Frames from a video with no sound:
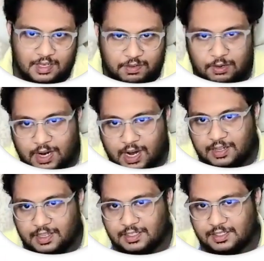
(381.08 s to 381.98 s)
if you look
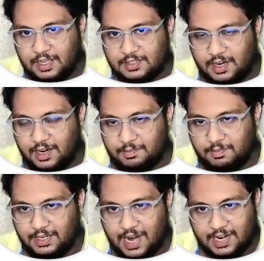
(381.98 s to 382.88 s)
at these things, right,
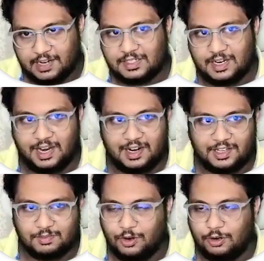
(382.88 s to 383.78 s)
my title slide
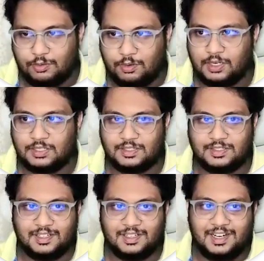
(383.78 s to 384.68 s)
is more towards,
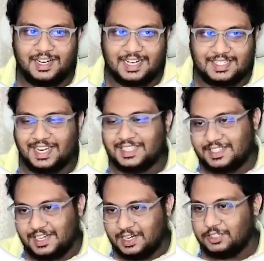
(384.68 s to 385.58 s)
it says
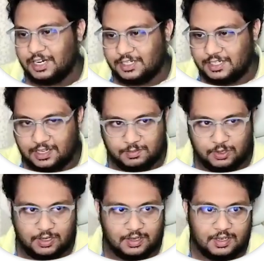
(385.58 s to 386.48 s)
it's an insurance
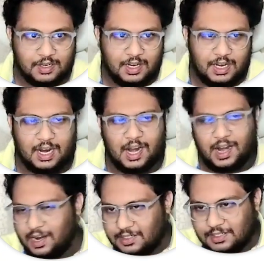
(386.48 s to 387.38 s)
dashboard,
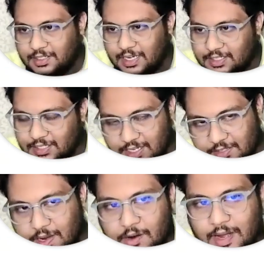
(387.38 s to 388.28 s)
and it just says
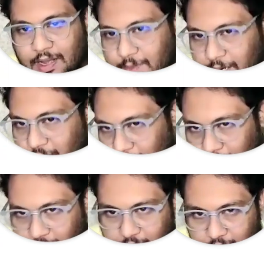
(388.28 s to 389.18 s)
how am I
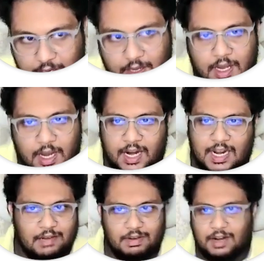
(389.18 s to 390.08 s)
doing it. And I
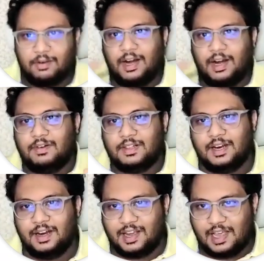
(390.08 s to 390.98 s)
have included
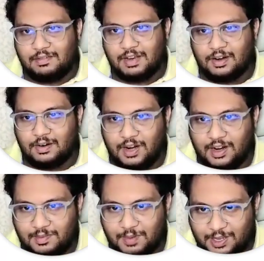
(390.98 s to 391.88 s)
everything. Like I have
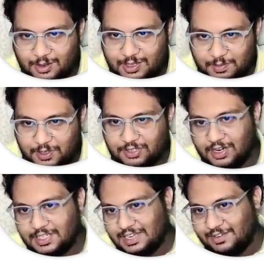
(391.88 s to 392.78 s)
included my user
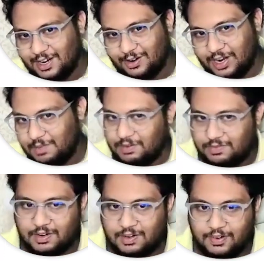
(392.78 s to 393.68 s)
personas, I have included my
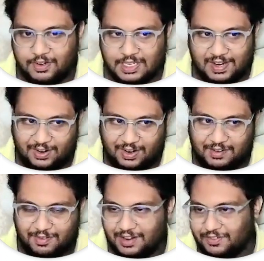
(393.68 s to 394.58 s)
workflows, I have
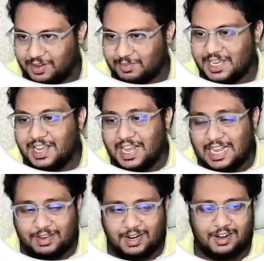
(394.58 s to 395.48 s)
included wireframes,
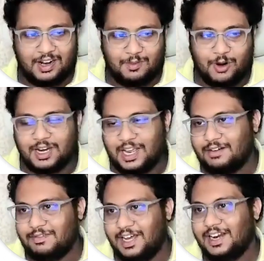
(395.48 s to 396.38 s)
I've included what I
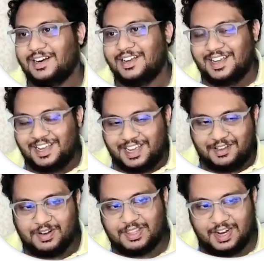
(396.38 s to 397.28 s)
have done,
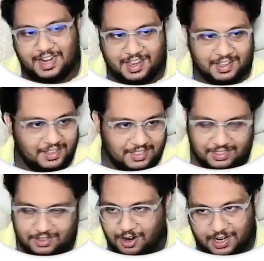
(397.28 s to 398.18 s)
everything like in this
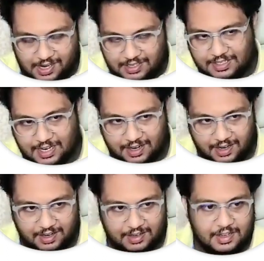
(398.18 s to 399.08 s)
contact slide,
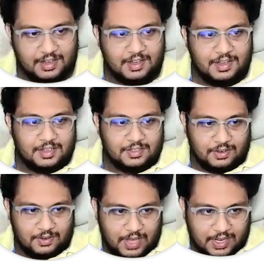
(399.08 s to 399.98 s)
right?
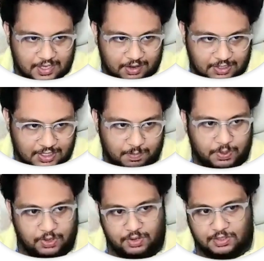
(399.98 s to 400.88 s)
So execution
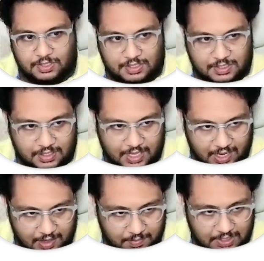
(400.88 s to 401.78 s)
approach,
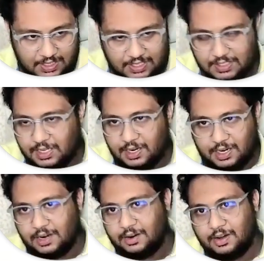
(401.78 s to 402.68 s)
then business journey
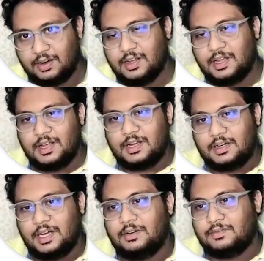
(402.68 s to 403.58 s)
and all.
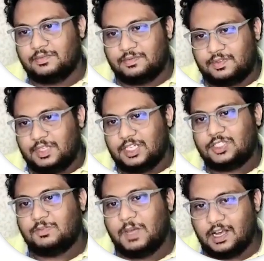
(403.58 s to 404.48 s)
Now
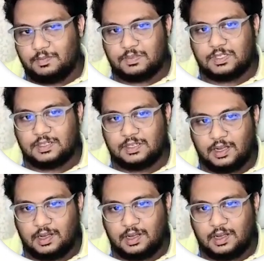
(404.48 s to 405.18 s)
this becomes